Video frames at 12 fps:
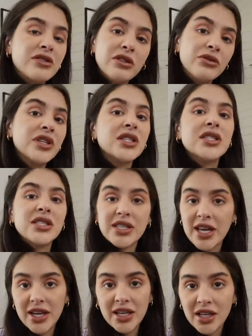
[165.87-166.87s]
You could
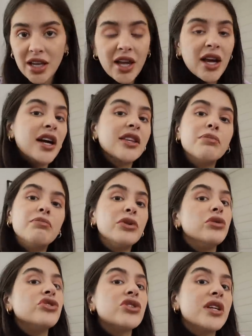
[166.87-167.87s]
stay at the
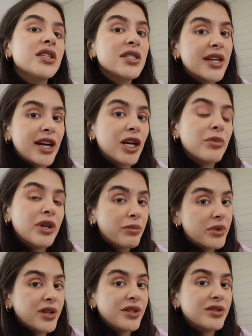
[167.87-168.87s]
bougiest
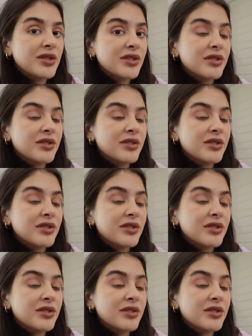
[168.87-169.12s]
Airbnbs.